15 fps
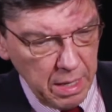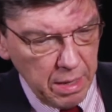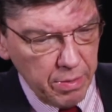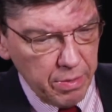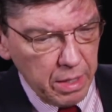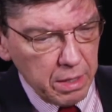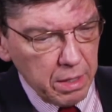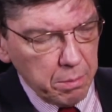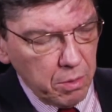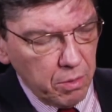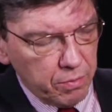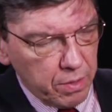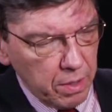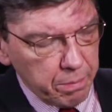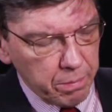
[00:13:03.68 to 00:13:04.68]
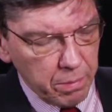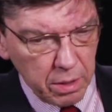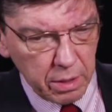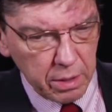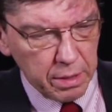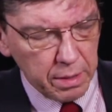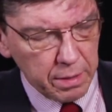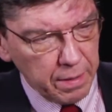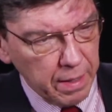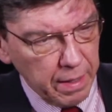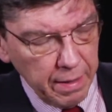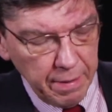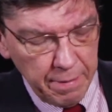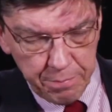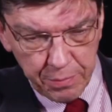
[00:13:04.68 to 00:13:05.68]
and then they moved up market,
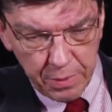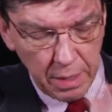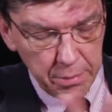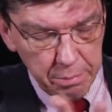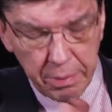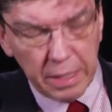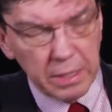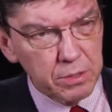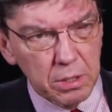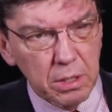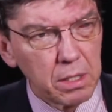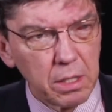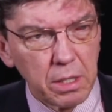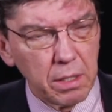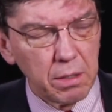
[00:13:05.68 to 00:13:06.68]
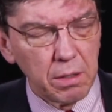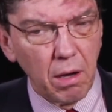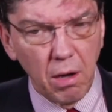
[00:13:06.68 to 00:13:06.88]
and basically